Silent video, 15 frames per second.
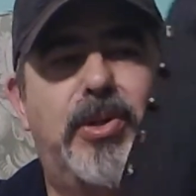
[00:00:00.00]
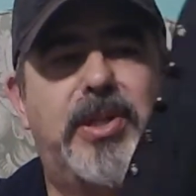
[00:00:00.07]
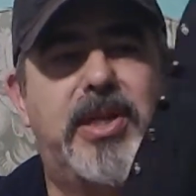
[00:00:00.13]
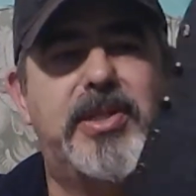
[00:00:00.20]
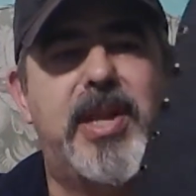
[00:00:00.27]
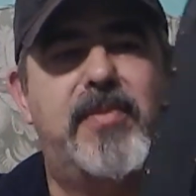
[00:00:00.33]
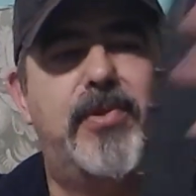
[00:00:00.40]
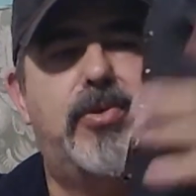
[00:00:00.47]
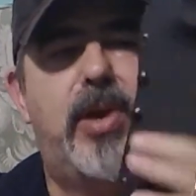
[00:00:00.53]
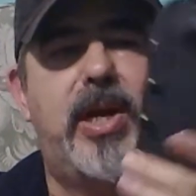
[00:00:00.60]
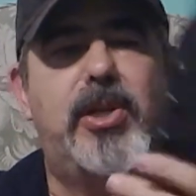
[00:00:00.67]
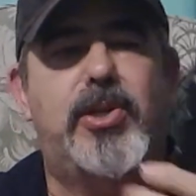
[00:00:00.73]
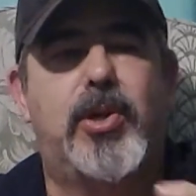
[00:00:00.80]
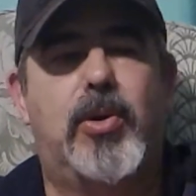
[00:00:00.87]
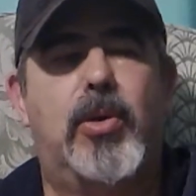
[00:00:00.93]
It doesn't have a
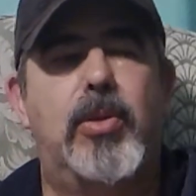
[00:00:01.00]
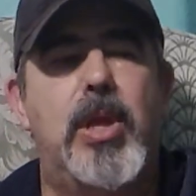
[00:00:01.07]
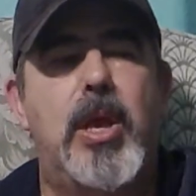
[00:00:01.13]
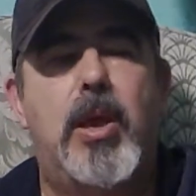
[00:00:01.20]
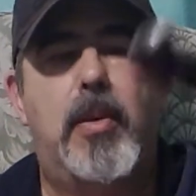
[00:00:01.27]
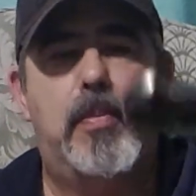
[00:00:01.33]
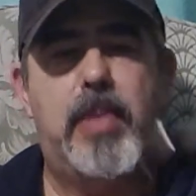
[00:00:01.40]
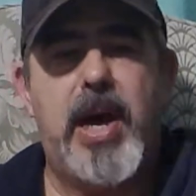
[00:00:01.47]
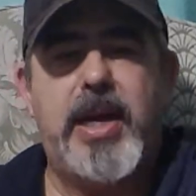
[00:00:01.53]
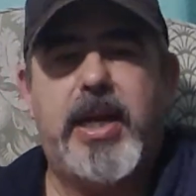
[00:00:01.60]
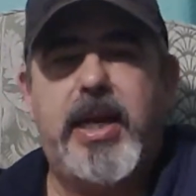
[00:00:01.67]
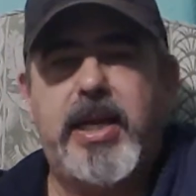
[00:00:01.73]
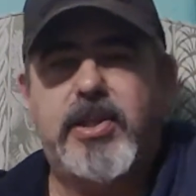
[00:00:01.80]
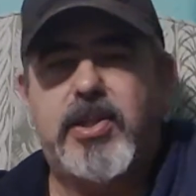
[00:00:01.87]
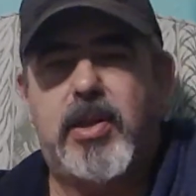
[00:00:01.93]
drainage hole, but
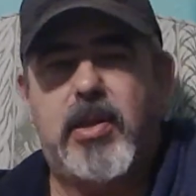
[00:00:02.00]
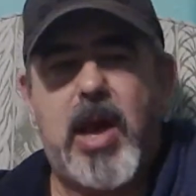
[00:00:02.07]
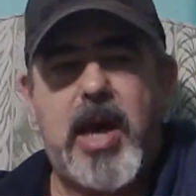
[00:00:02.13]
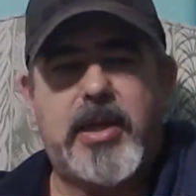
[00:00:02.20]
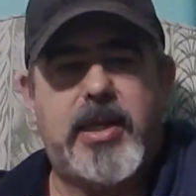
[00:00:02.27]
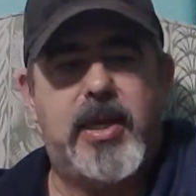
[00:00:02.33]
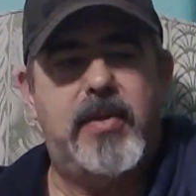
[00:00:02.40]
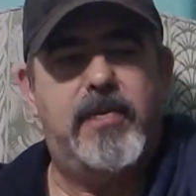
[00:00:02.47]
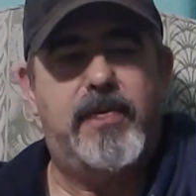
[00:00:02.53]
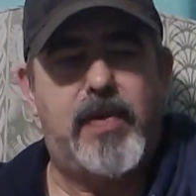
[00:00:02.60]
it is locked in